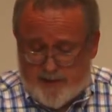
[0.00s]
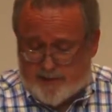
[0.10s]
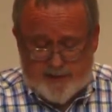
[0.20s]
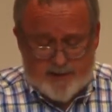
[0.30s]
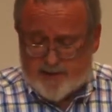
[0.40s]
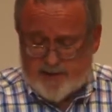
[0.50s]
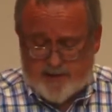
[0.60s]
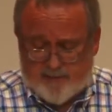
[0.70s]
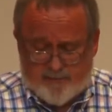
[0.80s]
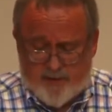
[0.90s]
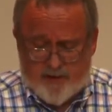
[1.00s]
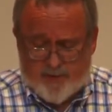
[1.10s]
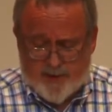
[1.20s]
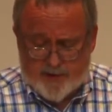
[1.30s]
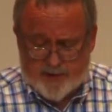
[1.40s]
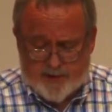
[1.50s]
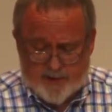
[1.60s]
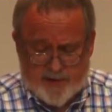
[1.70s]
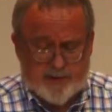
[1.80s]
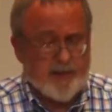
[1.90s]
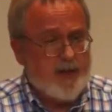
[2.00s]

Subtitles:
This is just a very partial list.